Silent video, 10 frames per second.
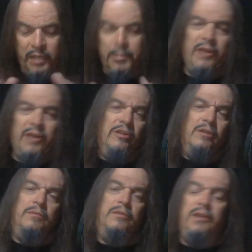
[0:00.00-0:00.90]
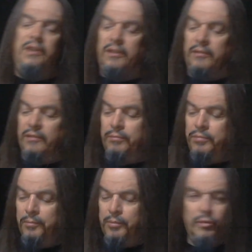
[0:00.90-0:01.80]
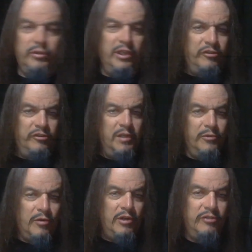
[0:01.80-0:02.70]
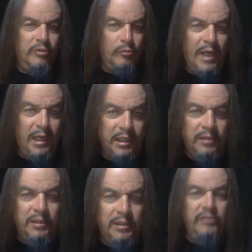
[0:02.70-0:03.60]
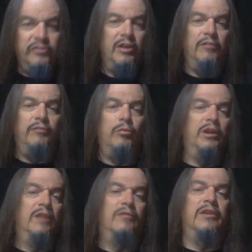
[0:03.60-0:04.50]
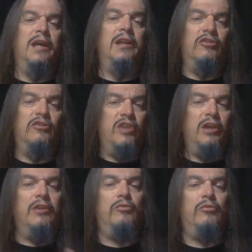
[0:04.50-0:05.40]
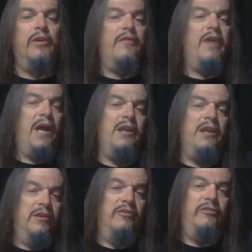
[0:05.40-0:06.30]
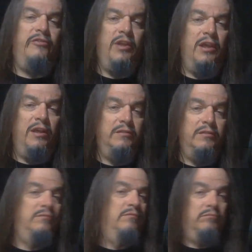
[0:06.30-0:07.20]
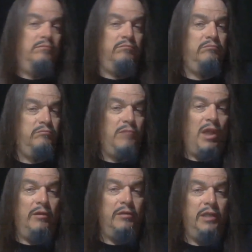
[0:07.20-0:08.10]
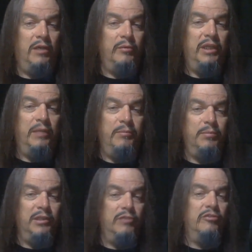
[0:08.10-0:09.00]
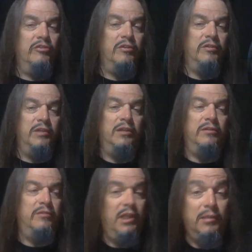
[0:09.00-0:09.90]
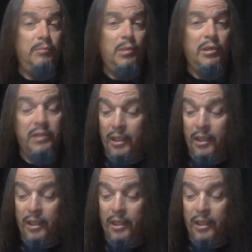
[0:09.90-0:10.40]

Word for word: back to the protest, the demonstration, the rally itself, whatever that is, tell us what that is and how do we get people interested in taking part in